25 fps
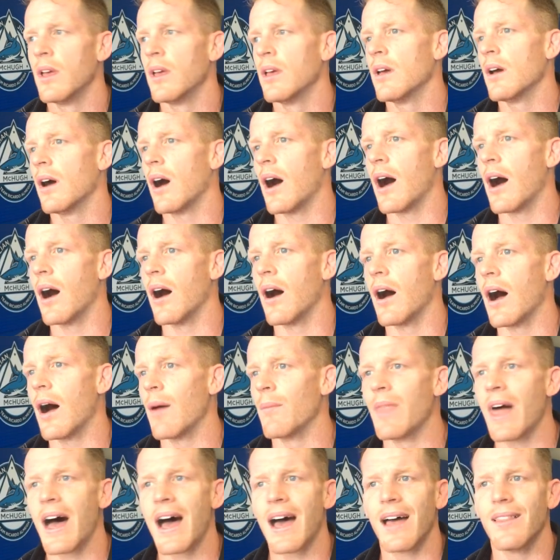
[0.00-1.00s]
I'm
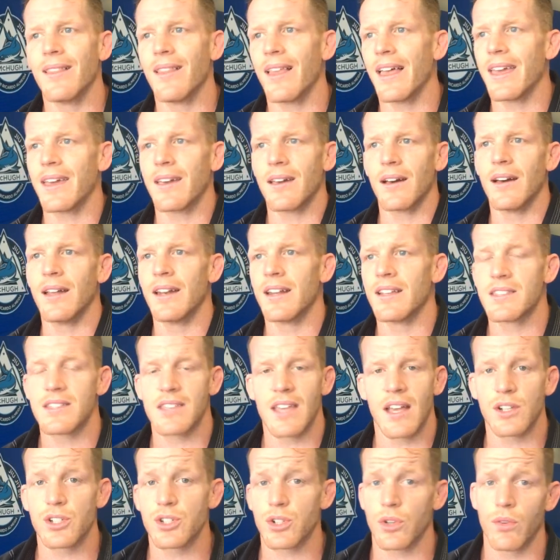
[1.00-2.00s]
not like an
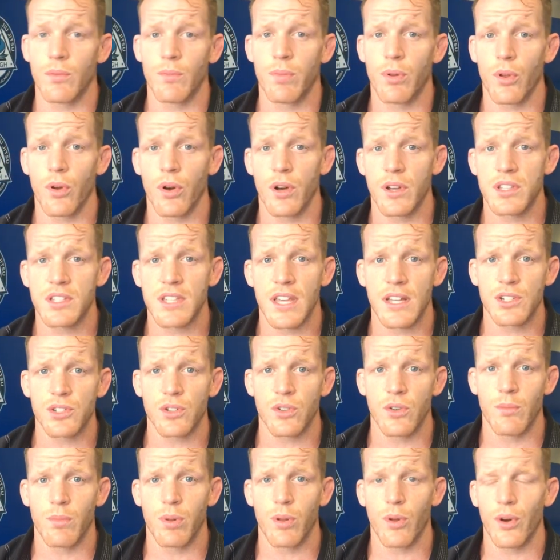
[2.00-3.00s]
essential
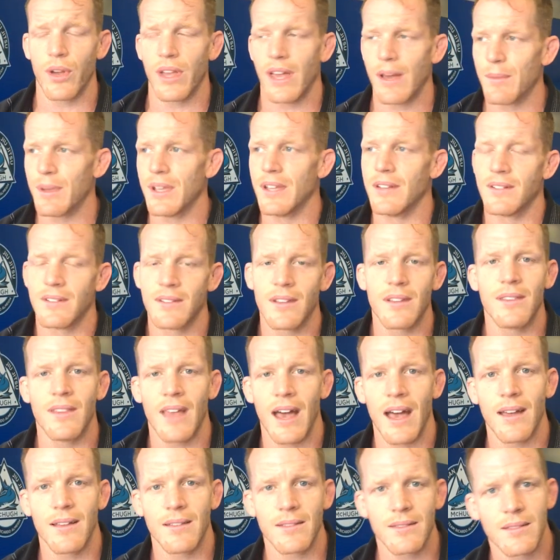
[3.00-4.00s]
employee. I mean,
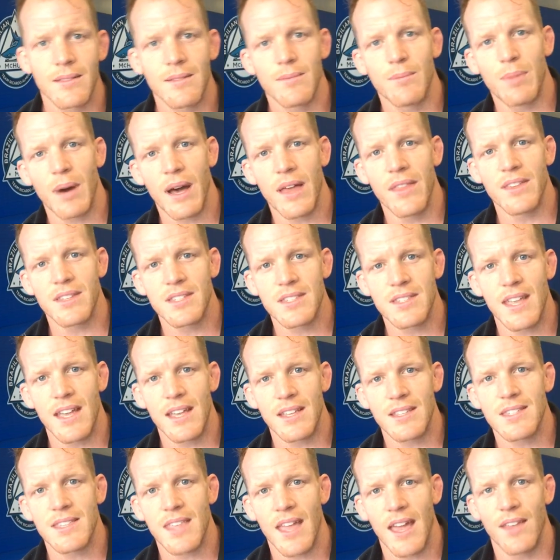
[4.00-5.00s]
not by the state
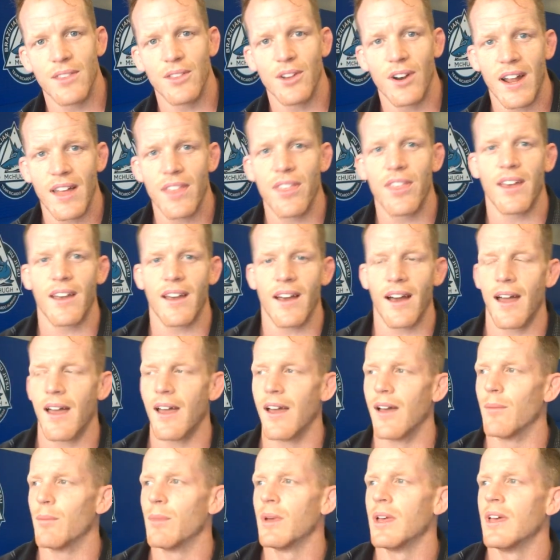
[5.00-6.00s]
standard, I think I
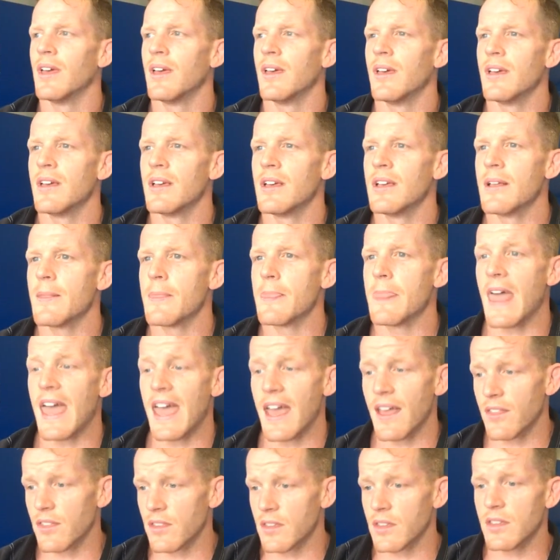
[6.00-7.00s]
am.
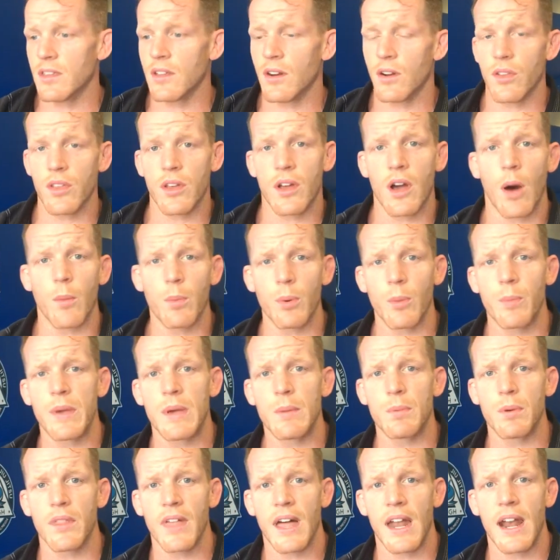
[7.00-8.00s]
And, the couple
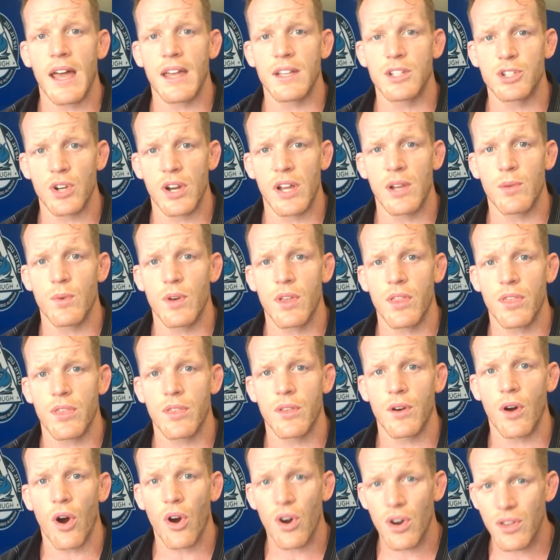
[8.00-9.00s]
people that I train with
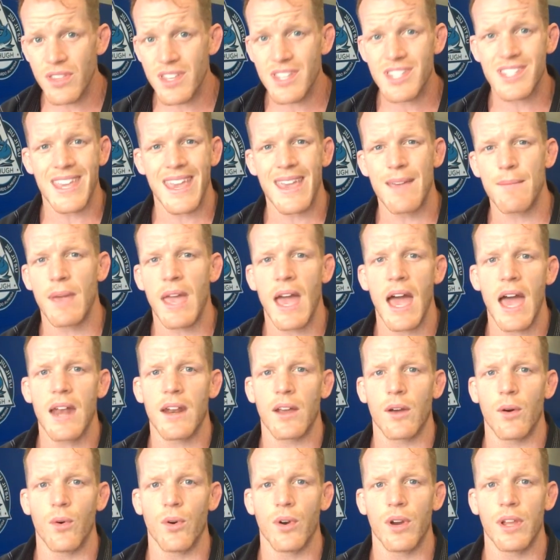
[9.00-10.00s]
are in the same
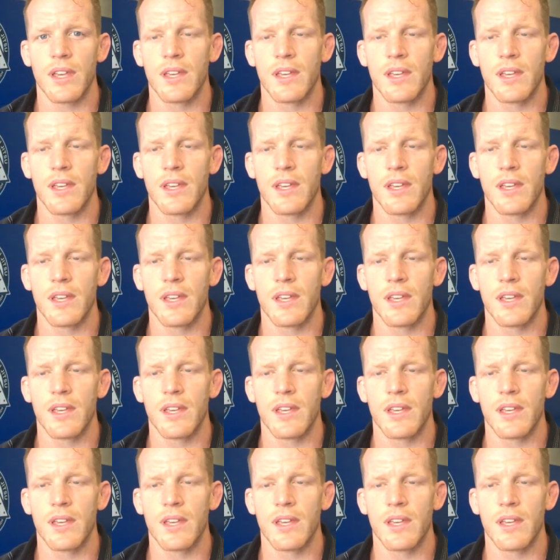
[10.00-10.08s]
category.